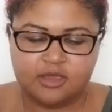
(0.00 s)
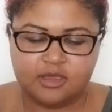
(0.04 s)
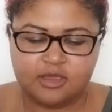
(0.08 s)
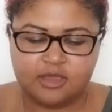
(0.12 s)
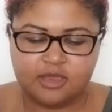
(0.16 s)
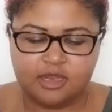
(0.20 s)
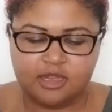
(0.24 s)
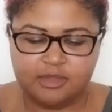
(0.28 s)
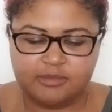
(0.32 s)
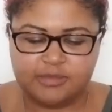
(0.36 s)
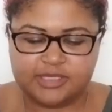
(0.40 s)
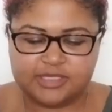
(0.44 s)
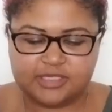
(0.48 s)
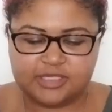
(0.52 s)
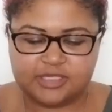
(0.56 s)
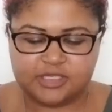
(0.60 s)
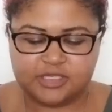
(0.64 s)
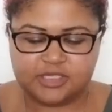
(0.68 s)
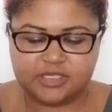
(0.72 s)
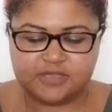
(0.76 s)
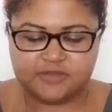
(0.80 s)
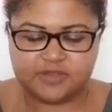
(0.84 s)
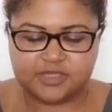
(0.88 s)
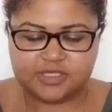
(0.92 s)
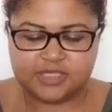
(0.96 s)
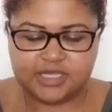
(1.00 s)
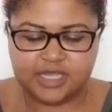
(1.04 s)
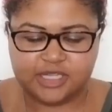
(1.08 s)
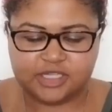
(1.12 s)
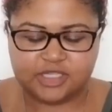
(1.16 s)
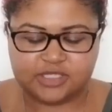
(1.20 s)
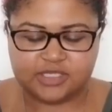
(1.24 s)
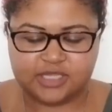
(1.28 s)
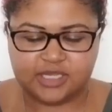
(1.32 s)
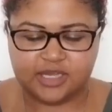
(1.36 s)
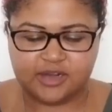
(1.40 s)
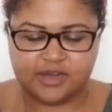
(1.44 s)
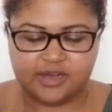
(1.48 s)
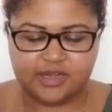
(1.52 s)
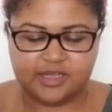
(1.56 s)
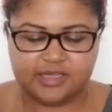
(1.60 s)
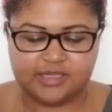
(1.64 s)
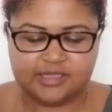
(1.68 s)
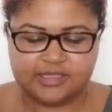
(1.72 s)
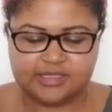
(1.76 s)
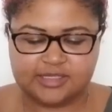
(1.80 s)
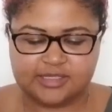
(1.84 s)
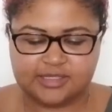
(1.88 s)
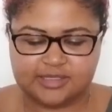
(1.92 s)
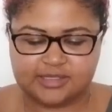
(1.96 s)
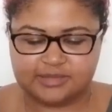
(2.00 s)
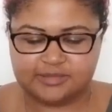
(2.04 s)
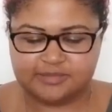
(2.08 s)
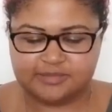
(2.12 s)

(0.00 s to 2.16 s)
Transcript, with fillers: Any messages for Sagittarius?